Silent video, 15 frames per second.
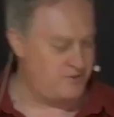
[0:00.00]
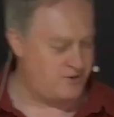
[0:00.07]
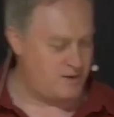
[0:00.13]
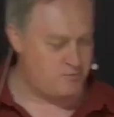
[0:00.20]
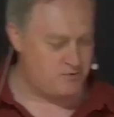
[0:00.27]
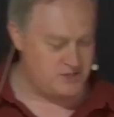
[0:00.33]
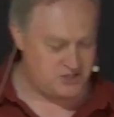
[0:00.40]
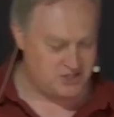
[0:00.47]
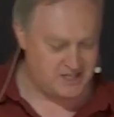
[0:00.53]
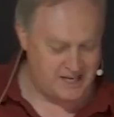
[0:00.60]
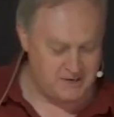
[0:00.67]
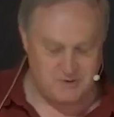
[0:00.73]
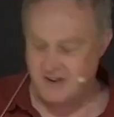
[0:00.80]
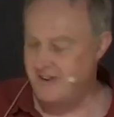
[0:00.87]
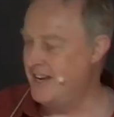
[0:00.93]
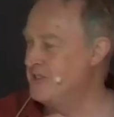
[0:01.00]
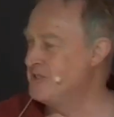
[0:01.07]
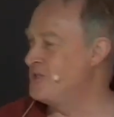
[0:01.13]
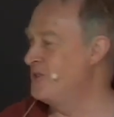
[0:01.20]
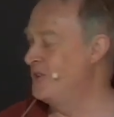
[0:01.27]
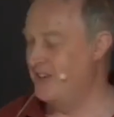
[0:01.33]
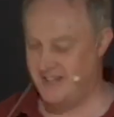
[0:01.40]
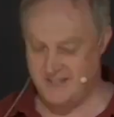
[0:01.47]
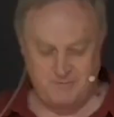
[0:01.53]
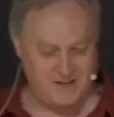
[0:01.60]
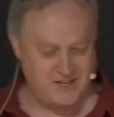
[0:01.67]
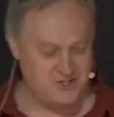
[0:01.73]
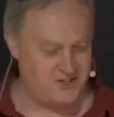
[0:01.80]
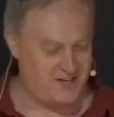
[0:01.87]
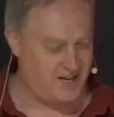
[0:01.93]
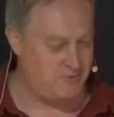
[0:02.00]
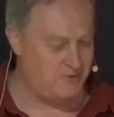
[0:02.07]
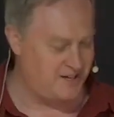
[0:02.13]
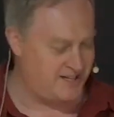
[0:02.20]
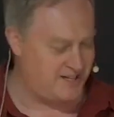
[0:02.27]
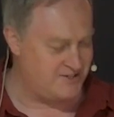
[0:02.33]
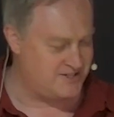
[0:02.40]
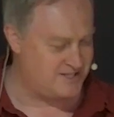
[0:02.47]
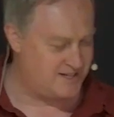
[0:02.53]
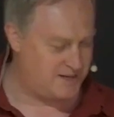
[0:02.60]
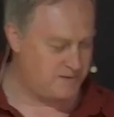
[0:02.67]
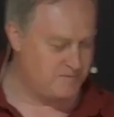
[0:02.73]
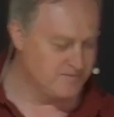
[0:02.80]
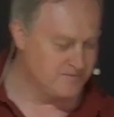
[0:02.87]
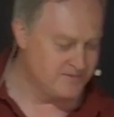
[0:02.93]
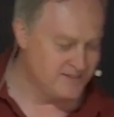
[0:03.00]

whether I preach this anywhere else or not depends on how well it goes today.